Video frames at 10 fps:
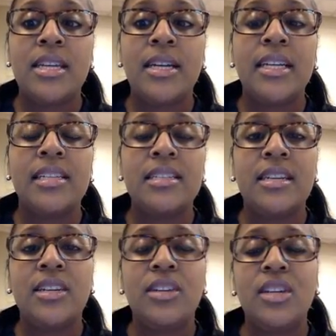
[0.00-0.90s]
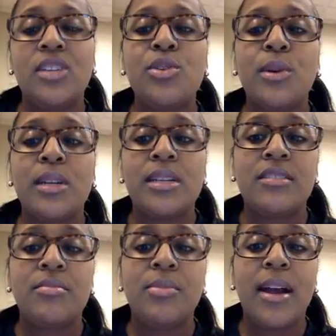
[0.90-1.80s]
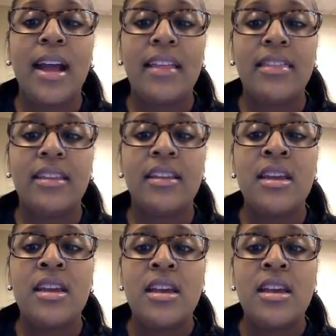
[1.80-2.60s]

area is that you get shortness of breath, and